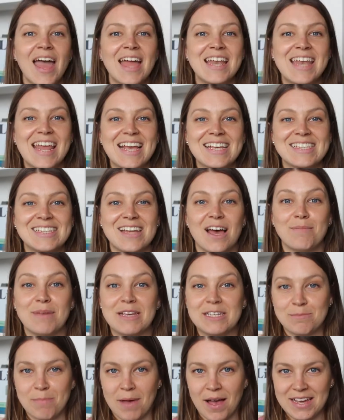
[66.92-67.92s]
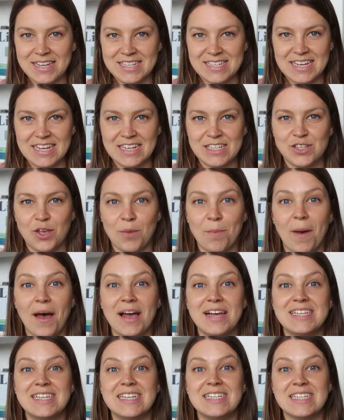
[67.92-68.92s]
Next up is Pisces. So
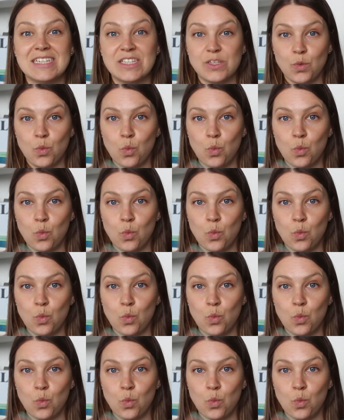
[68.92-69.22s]
Pisces is a